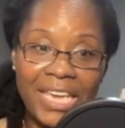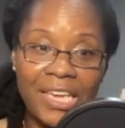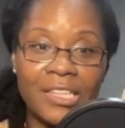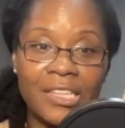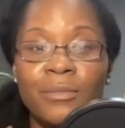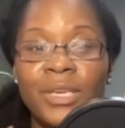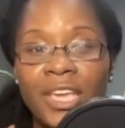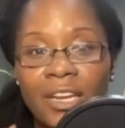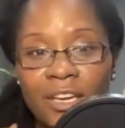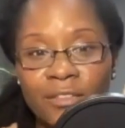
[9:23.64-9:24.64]
In the
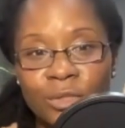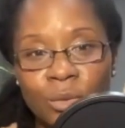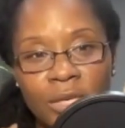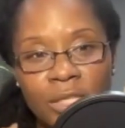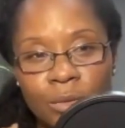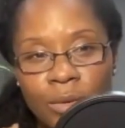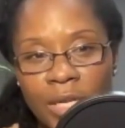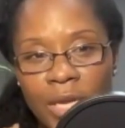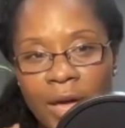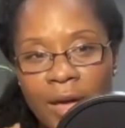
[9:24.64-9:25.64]
beginning of
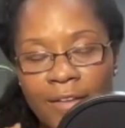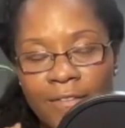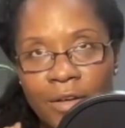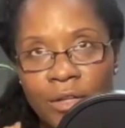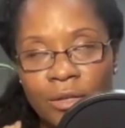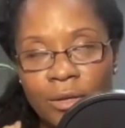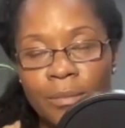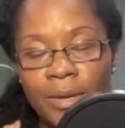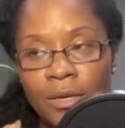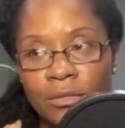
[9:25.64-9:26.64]
2020, I felt
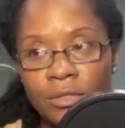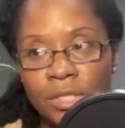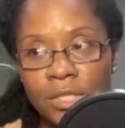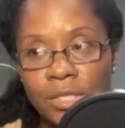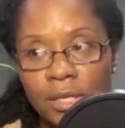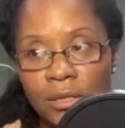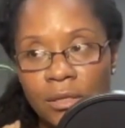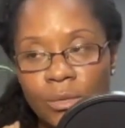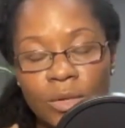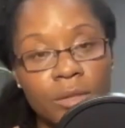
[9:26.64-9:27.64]
compelled to sit
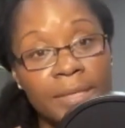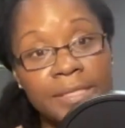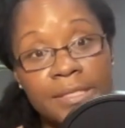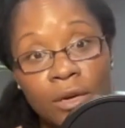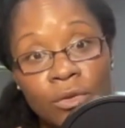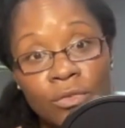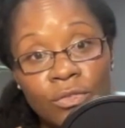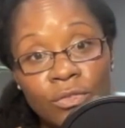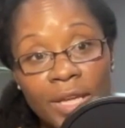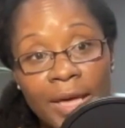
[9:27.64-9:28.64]
with myself
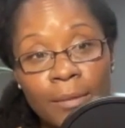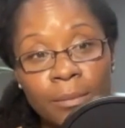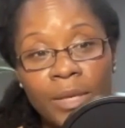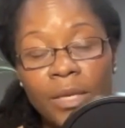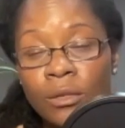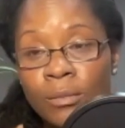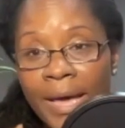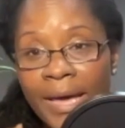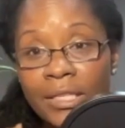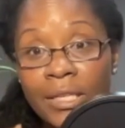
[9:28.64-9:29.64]
and peel
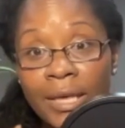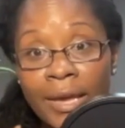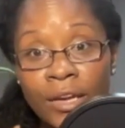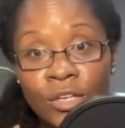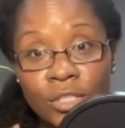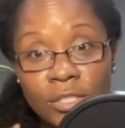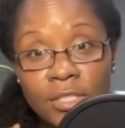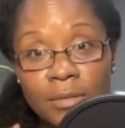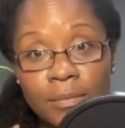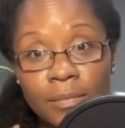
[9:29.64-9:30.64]
back
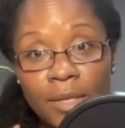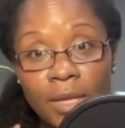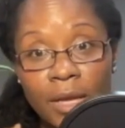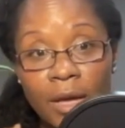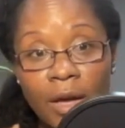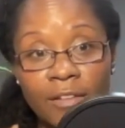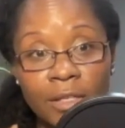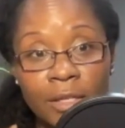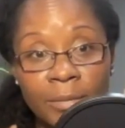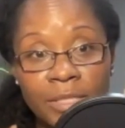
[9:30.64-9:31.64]
layers of
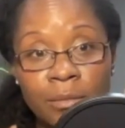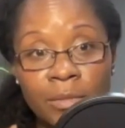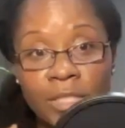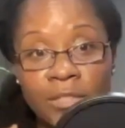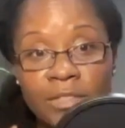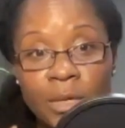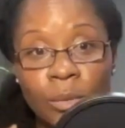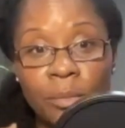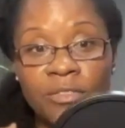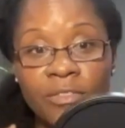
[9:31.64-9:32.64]
limiting beliefs that were
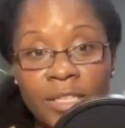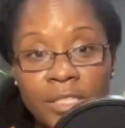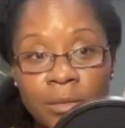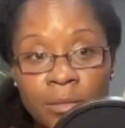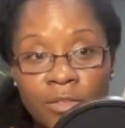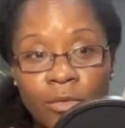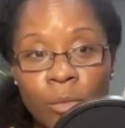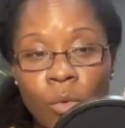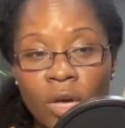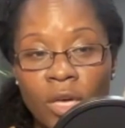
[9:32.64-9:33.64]
preventing me
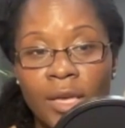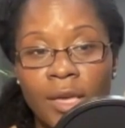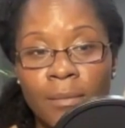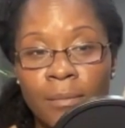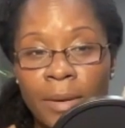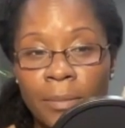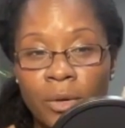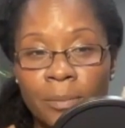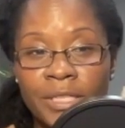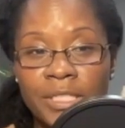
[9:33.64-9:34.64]
from walking in my
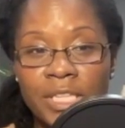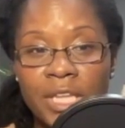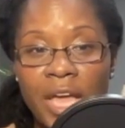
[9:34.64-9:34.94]
purpose.